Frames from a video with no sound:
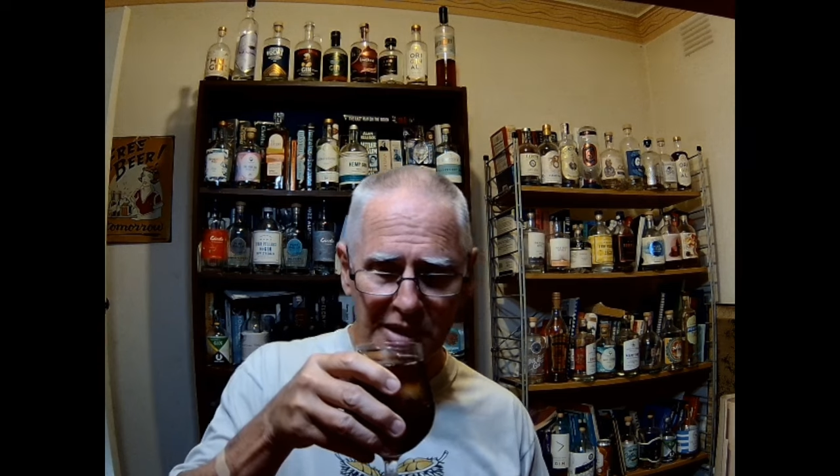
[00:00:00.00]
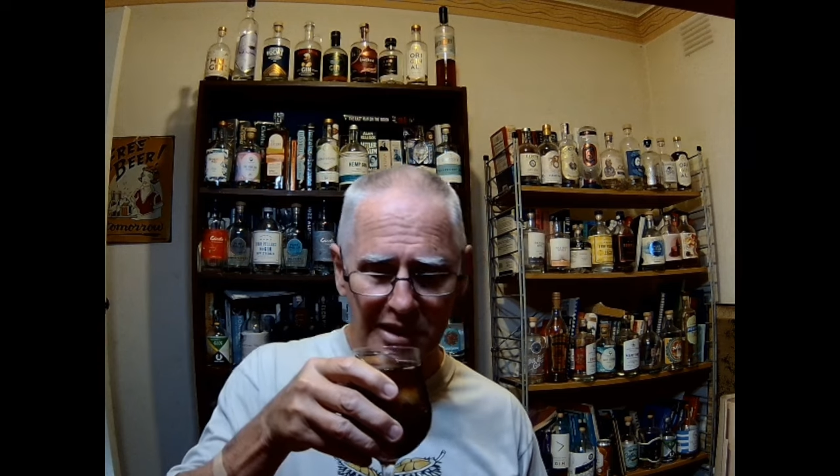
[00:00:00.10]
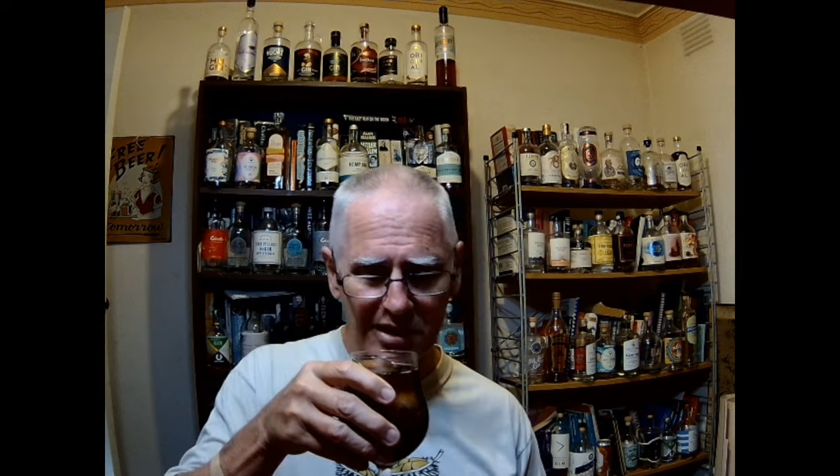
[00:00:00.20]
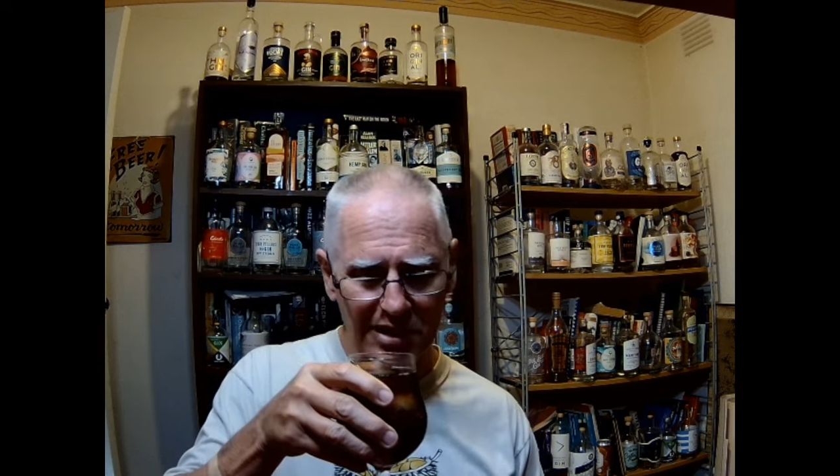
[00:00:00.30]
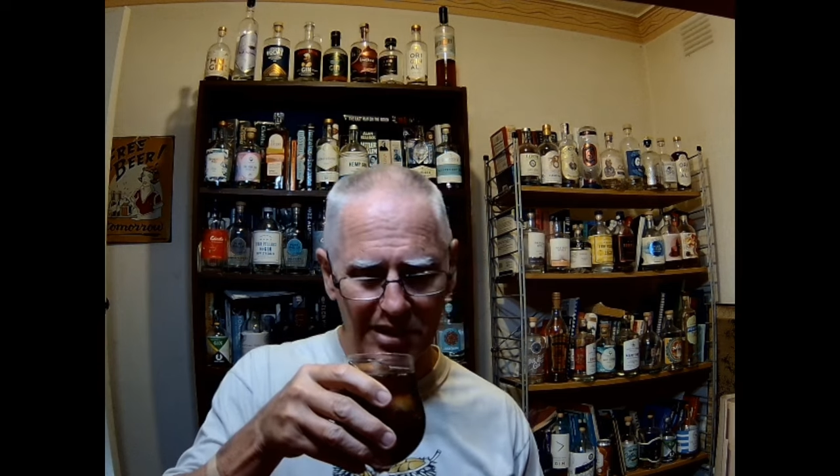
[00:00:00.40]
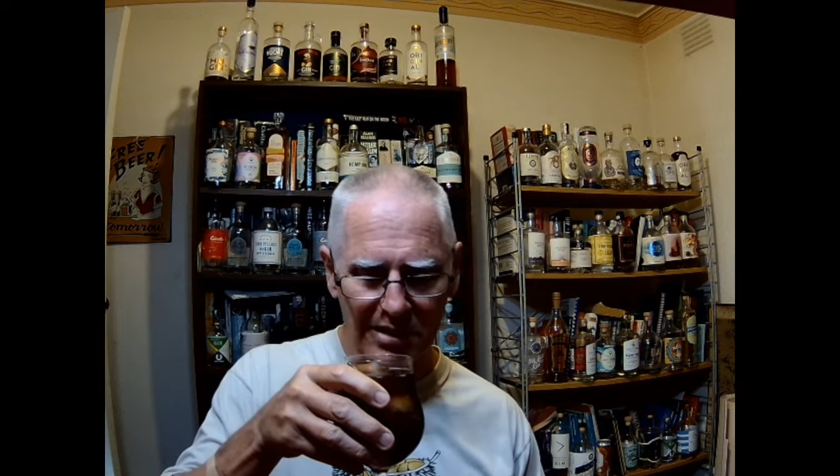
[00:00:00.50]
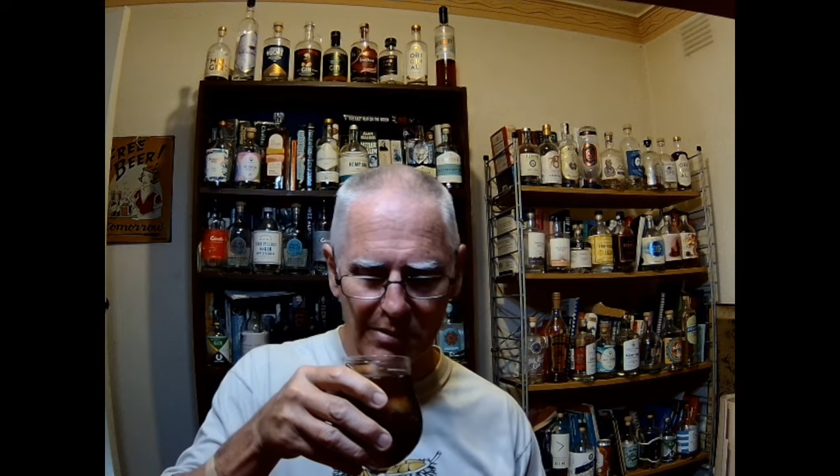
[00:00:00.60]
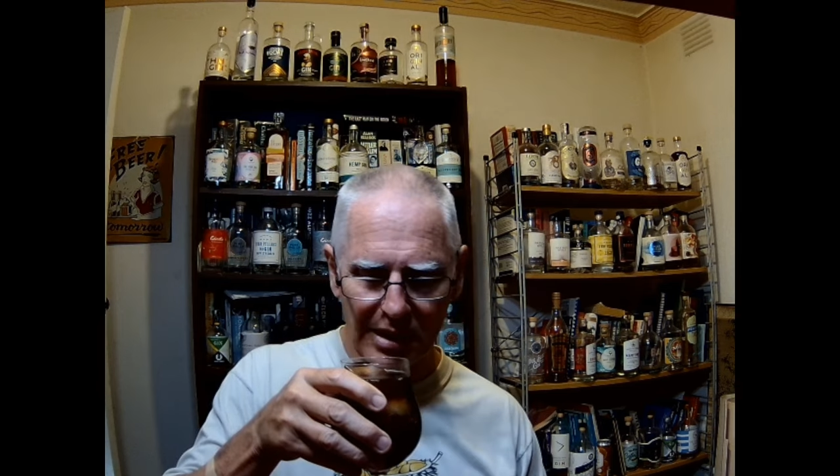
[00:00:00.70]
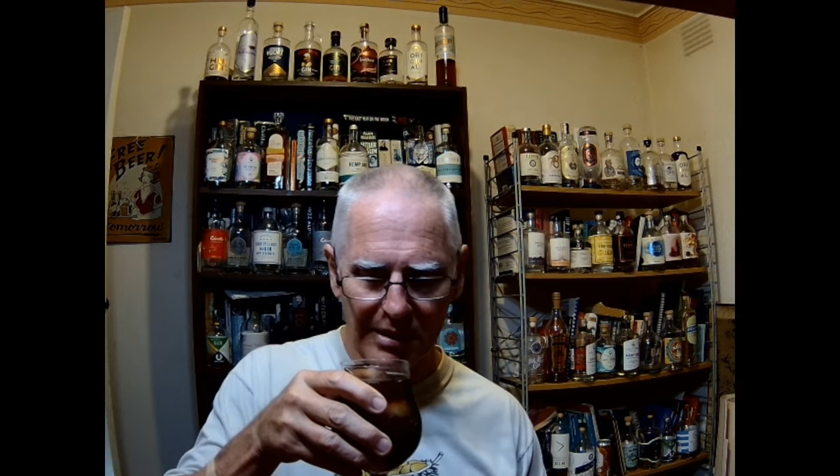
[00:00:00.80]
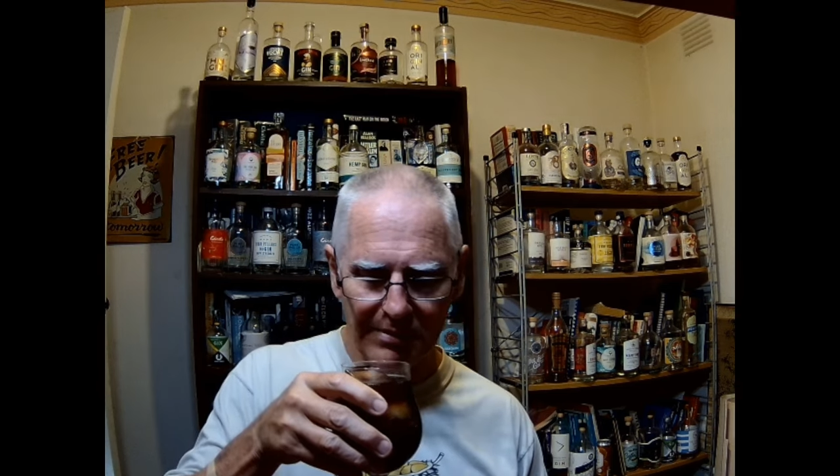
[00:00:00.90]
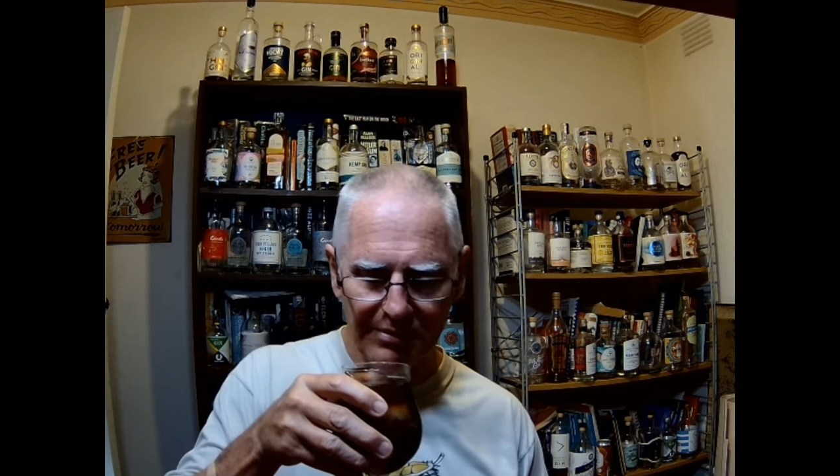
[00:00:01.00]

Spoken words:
This is about